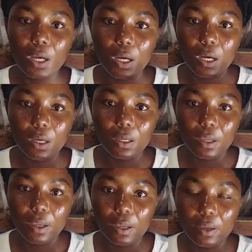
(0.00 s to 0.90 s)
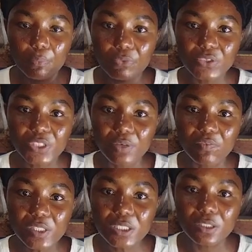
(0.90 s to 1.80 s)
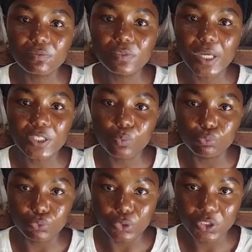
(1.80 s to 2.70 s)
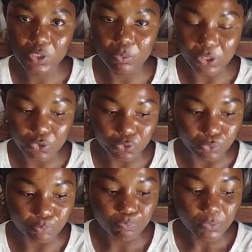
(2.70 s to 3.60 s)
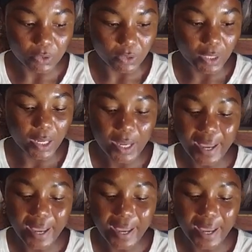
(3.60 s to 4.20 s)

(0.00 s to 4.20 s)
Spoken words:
a preservative that is broad spectrum, okay.